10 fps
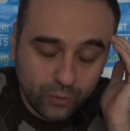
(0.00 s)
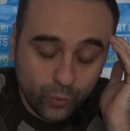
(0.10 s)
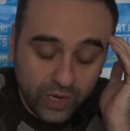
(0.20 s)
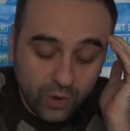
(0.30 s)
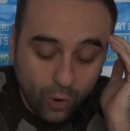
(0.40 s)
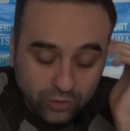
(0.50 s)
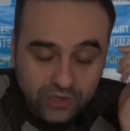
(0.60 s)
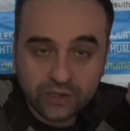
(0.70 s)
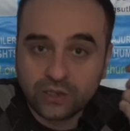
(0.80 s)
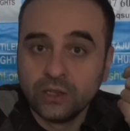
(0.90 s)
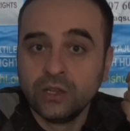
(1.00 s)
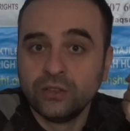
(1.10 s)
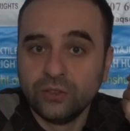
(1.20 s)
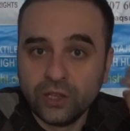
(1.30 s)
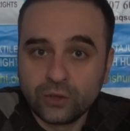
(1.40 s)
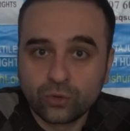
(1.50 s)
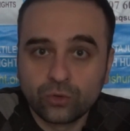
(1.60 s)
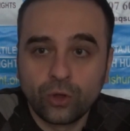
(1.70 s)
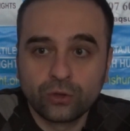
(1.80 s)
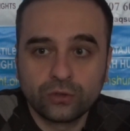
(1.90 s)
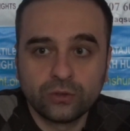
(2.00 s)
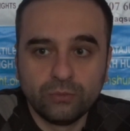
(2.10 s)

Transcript: We already need to talk